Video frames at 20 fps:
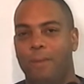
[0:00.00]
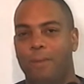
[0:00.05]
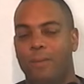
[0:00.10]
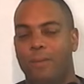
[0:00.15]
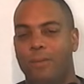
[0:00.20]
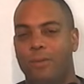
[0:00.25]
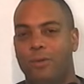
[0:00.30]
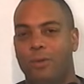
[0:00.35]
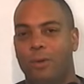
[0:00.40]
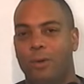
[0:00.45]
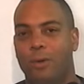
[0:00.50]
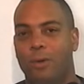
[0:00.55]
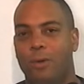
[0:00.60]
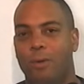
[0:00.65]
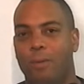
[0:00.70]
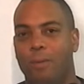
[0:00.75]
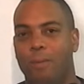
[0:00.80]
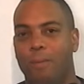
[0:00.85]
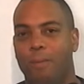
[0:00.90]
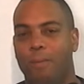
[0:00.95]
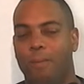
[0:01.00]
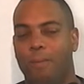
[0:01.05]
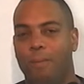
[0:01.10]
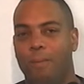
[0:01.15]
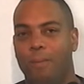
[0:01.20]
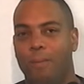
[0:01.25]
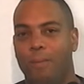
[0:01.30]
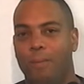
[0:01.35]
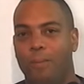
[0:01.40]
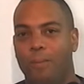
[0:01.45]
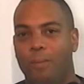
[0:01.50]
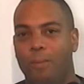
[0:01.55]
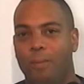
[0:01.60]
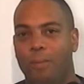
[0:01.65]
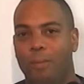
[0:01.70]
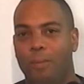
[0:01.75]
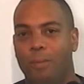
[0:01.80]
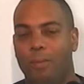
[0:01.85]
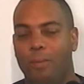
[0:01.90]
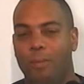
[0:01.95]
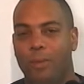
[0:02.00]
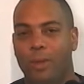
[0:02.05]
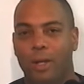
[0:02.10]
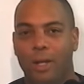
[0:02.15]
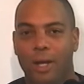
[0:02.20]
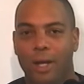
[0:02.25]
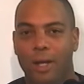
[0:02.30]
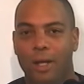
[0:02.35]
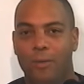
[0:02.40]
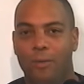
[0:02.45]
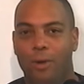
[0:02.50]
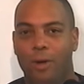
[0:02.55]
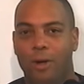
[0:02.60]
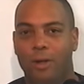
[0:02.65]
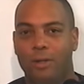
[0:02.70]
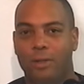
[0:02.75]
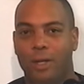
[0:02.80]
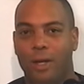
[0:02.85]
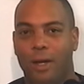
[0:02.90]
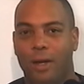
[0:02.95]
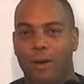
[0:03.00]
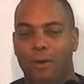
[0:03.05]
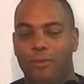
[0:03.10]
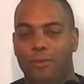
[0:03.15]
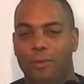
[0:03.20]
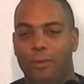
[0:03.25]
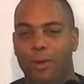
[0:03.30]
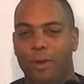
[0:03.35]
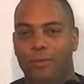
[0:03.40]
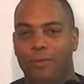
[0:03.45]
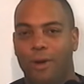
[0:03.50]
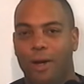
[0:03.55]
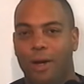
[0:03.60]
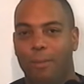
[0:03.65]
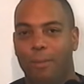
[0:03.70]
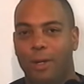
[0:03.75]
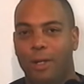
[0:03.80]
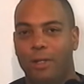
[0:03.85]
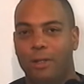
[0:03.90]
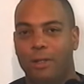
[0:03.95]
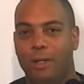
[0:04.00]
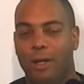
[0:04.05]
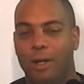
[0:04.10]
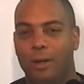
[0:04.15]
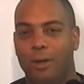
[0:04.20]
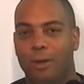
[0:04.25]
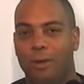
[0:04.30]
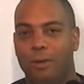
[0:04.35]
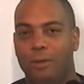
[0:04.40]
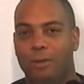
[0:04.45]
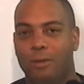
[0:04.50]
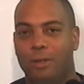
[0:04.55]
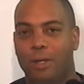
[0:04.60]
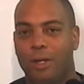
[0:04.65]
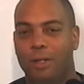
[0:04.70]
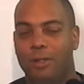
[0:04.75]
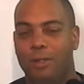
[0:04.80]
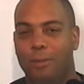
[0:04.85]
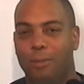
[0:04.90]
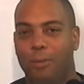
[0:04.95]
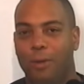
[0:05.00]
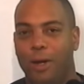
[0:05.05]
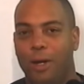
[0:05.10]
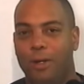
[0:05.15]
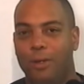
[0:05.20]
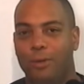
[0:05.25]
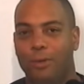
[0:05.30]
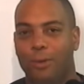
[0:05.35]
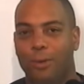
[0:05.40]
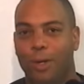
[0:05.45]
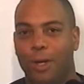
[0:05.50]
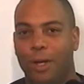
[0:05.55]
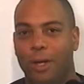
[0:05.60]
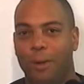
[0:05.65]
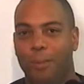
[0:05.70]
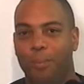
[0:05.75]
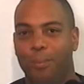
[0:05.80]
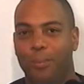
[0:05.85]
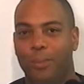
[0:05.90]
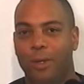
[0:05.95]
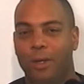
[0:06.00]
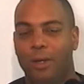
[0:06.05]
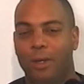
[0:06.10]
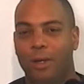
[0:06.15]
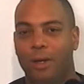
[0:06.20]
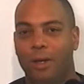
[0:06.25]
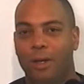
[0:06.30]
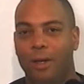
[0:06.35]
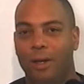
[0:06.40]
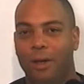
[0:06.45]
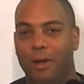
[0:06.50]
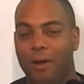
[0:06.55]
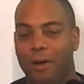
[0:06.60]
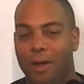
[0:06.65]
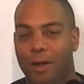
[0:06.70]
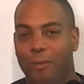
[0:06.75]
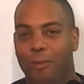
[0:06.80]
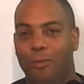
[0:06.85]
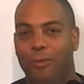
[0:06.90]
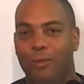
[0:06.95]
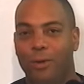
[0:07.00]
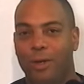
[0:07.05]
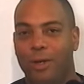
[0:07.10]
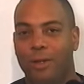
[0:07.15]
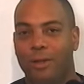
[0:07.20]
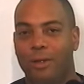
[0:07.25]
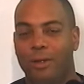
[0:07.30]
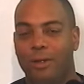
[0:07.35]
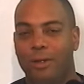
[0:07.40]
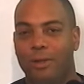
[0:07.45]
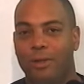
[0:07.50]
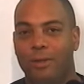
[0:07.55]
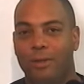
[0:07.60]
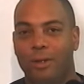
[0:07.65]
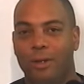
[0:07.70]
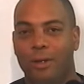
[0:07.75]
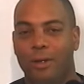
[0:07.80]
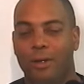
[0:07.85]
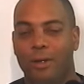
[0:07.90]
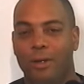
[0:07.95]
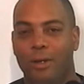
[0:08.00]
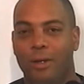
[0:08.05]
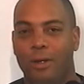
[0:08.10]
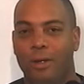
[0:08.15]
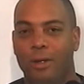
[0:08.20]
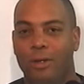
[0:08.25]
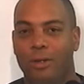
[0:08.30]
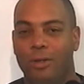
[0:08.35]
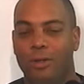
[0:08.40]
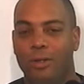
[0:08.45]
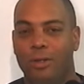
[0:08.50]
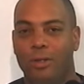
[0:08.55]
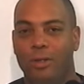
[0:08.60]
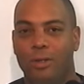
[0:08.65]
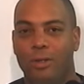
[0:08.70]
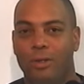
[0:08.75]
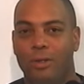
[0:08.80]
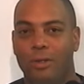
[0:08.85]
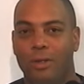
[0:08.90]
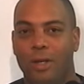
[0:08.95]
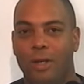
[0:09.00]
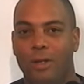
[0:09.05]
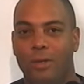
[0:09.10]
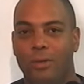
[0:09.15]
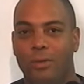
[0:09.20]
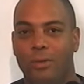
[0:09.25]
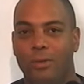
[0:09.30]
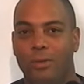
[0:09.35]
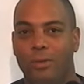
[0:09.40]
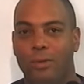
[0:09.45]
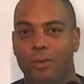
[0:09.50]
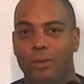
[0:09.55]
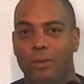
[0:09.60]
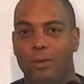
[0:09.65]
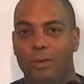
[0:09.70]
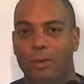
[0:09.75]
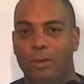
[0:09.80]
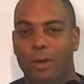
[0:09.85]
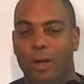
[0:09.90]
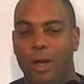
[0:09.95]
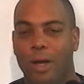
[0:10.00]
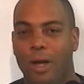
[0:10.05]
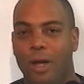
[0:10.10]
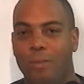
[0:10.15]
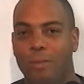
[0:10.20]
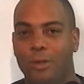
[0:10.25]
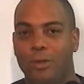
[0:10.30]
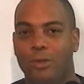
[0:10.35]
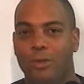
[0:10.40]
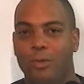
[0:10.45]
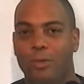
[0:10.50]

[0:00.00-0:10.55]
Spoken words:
so the lady walks out 45 minutes later. Stacy Pratt is her name. And I'll never forget this. She just says, "Hi, Mr.